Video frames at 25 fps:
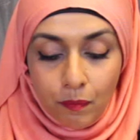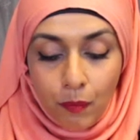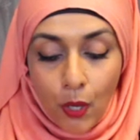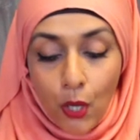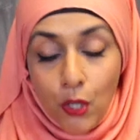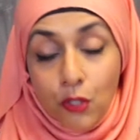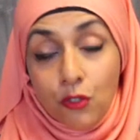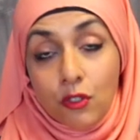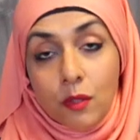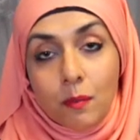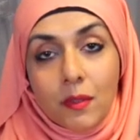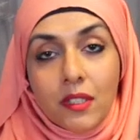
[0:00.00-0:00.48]

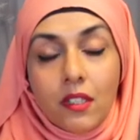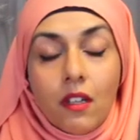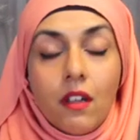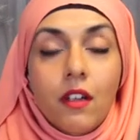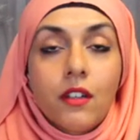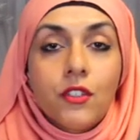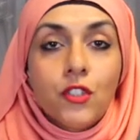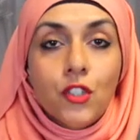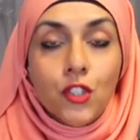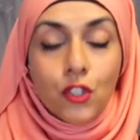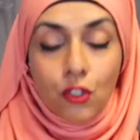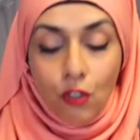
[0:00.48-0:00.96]

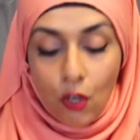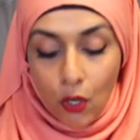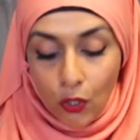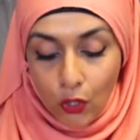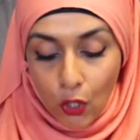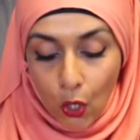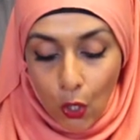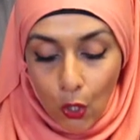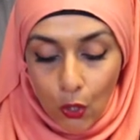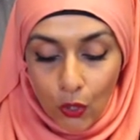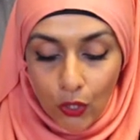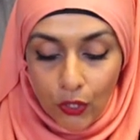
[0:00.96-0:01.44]
Post-Ramadan
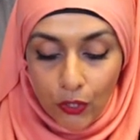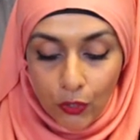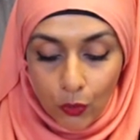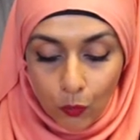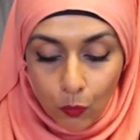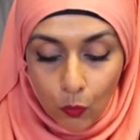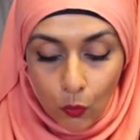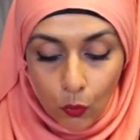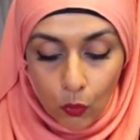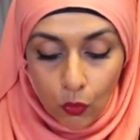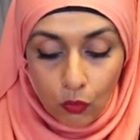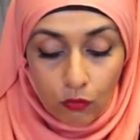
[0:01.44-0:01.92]
stroke
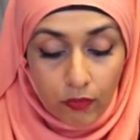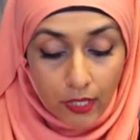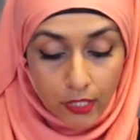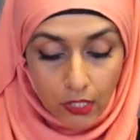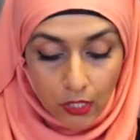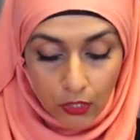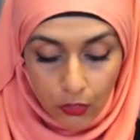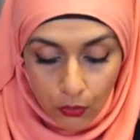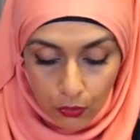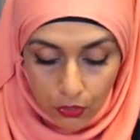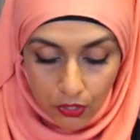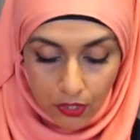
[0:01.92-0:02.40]
hole-in-the-wall
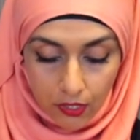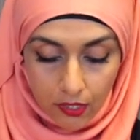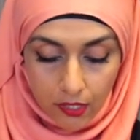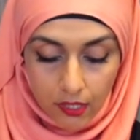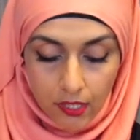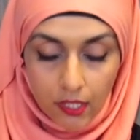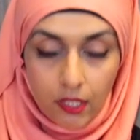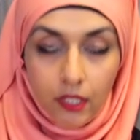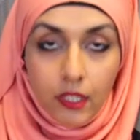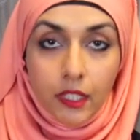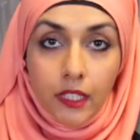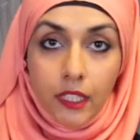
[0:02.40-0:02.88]

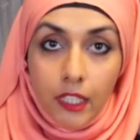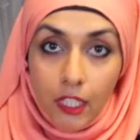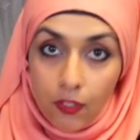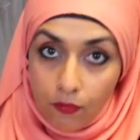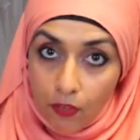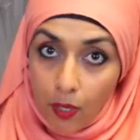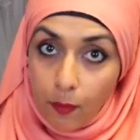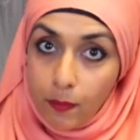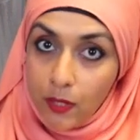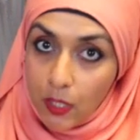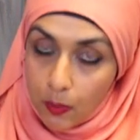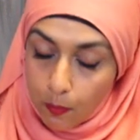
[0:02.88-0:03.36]
resolutions. Give
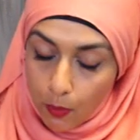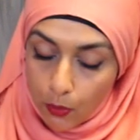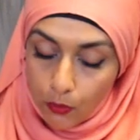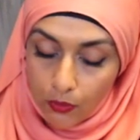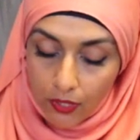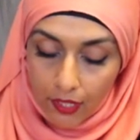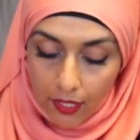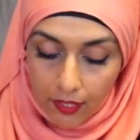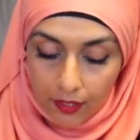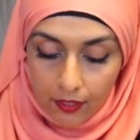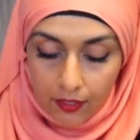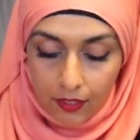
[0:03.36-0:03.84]
up
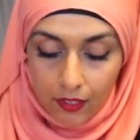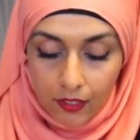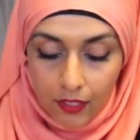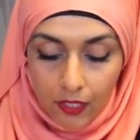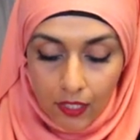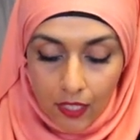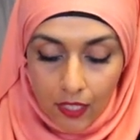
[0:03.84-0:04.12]
smoking.